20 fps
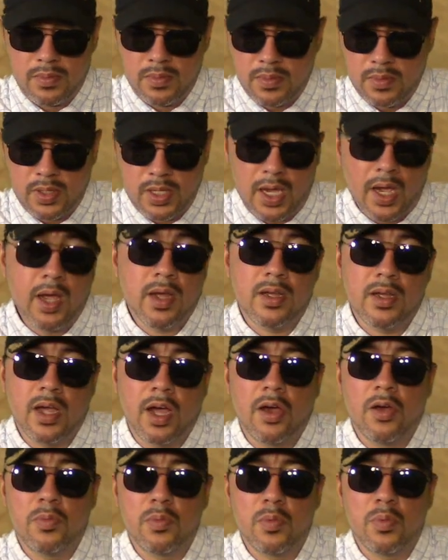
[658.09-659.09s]

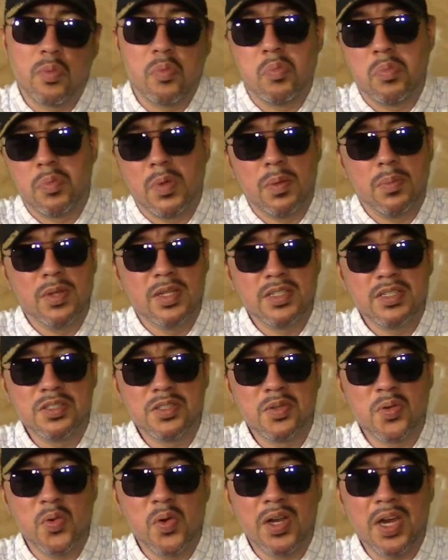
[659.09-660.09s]
yeah, maybe this
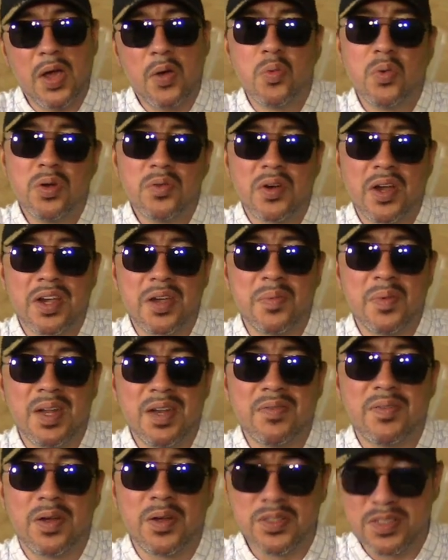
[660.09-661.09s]
is the one I would
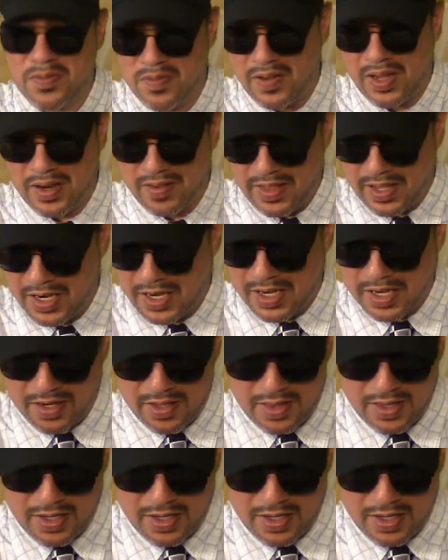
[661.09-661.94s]
recommend if I was a fan of that kind of